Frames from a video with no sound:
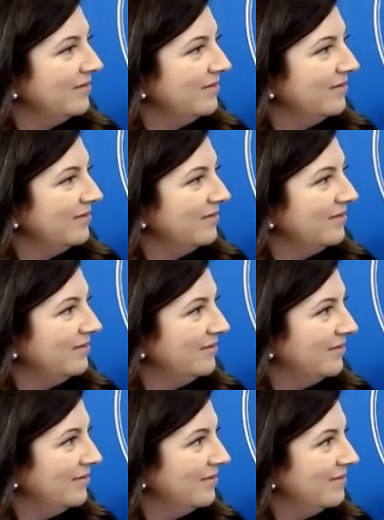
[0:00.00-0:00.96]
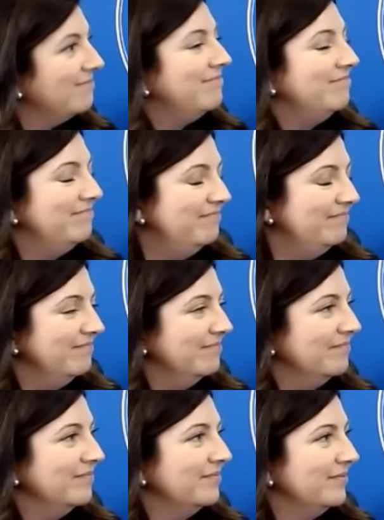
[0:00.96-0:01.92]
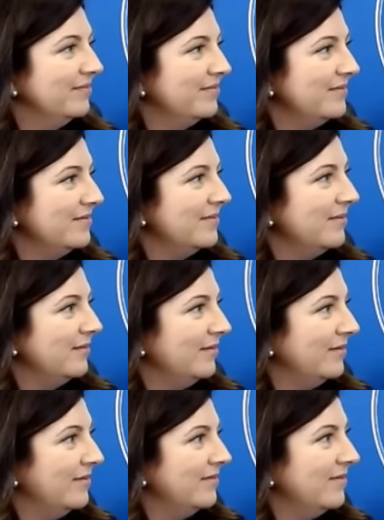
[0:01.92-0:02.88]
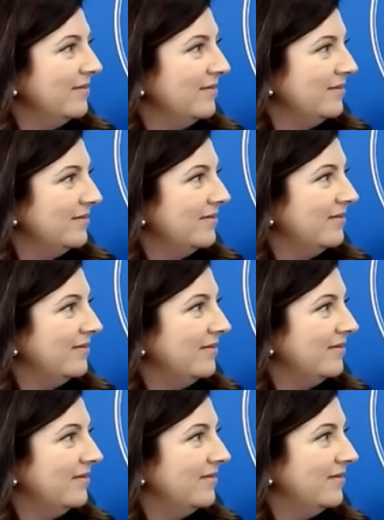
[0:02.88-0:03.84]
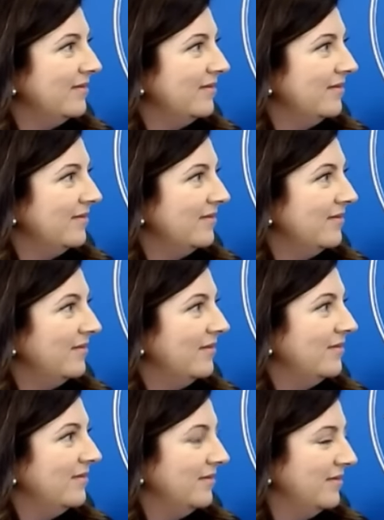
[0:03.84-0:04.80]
[no speech]